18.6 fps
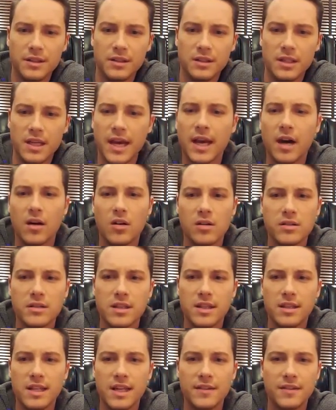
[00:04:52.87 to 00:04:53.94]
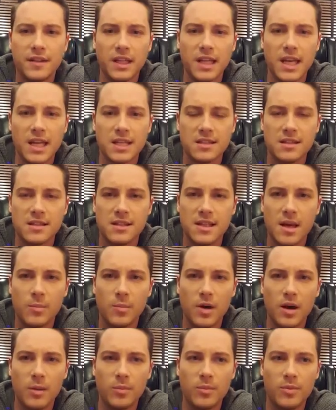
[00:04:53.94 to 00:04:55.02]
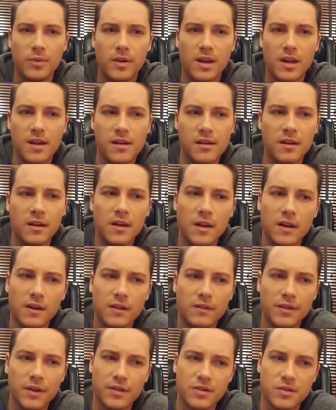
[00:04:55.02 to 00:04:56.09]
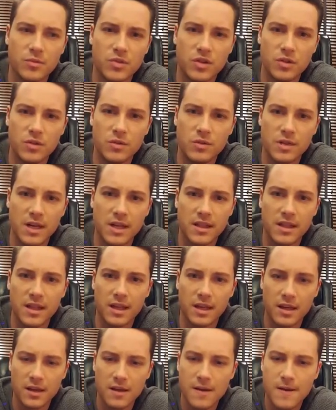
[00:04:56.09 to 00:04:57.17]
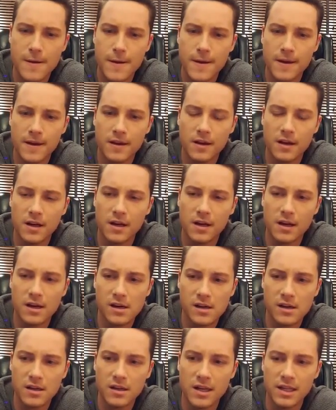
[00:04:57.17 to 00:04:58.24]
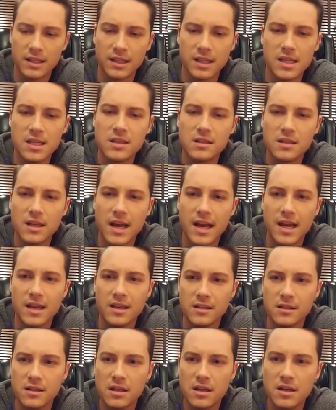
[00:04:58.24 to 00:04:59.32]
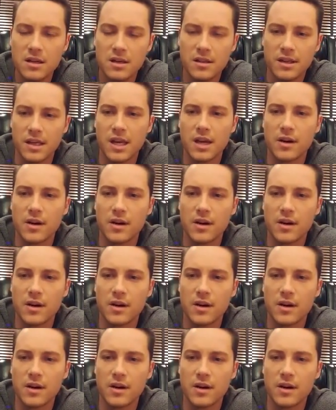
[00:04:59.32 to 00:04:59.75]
yeah, Halstead definitely has to step up and fill some shoes, I think. At least as the